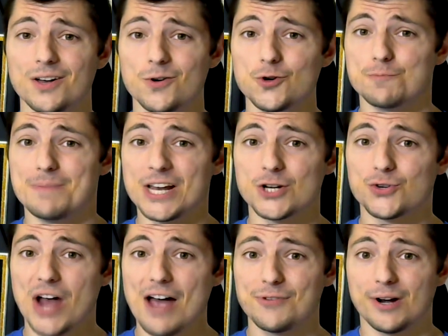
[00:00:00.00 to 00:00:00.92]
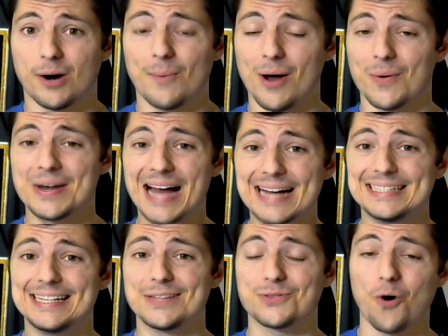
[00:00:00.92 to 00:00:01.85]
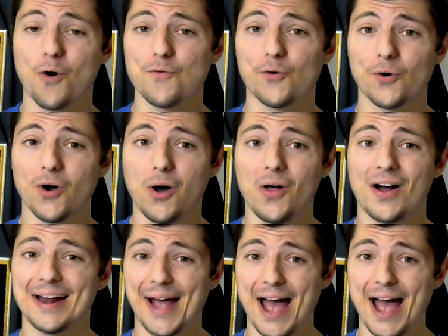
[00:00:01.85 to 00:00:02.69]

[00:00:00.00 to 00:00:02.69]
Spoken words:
who's being drafted around 19th overall on